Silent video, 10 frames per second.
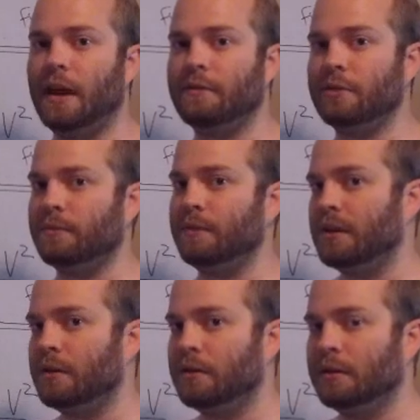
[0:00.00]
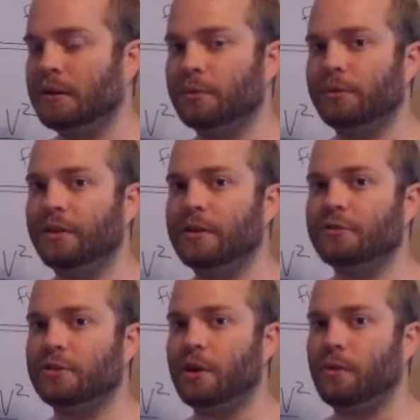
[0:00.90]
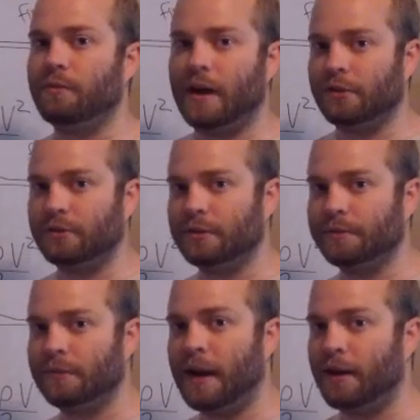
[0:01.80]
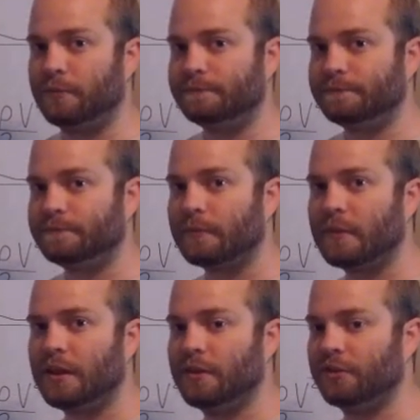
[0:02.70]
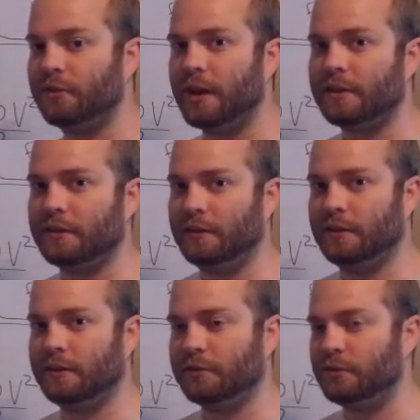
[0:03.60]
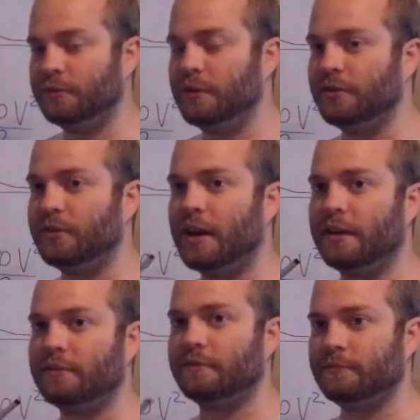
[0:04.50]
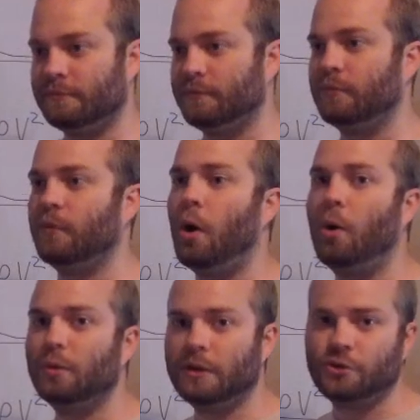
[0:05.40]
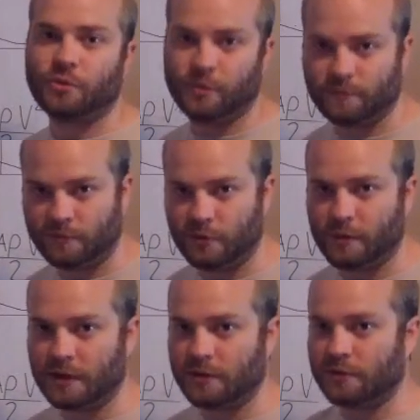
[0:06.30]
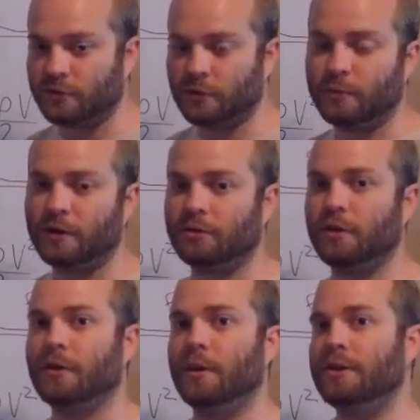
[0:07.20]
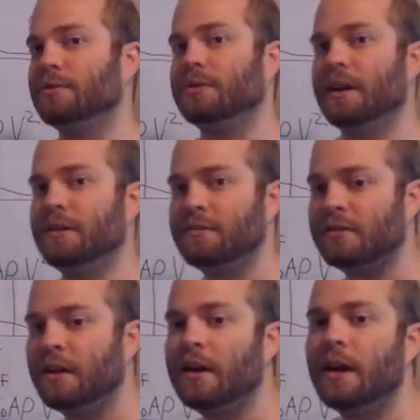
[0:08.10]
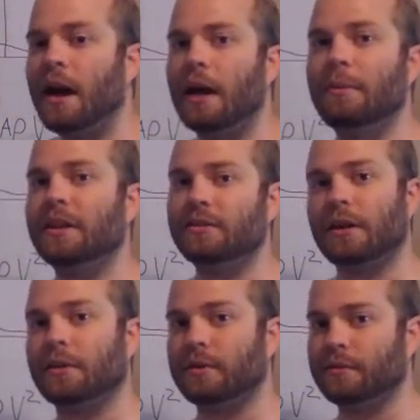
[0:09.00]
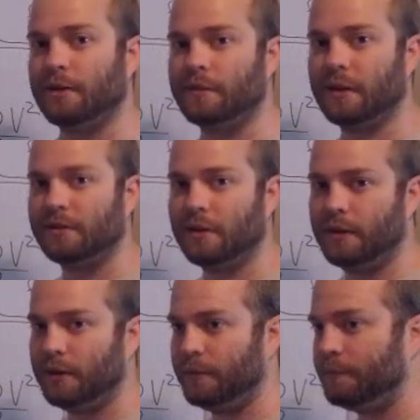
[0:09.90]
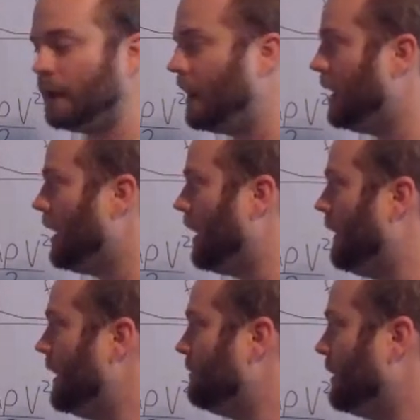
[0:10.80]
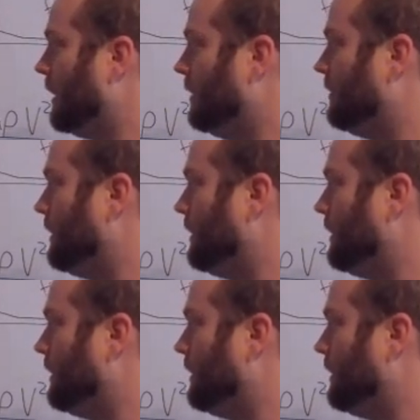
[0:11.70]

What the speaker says: heavier vehicle, it will tend to go faster. Now, this is not wholly true. If you make your soapbox car weigh 2 tons, I bet it's not going very fast down the hill. And that is because